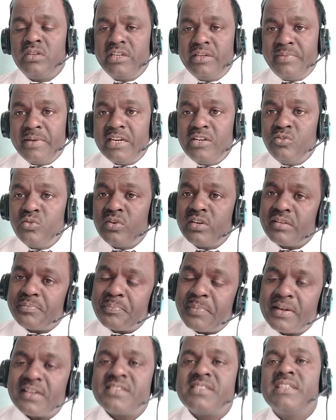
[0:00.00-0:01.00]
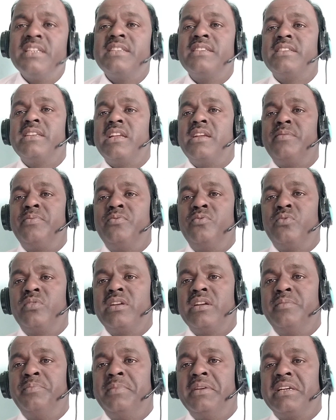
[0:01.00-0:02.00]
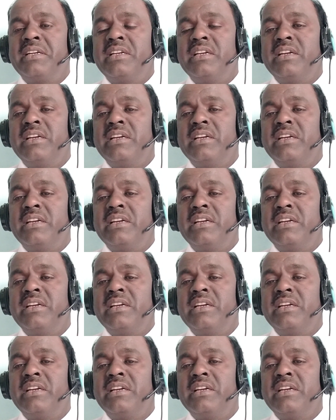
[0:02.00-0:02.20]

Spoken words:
even your personal life you can make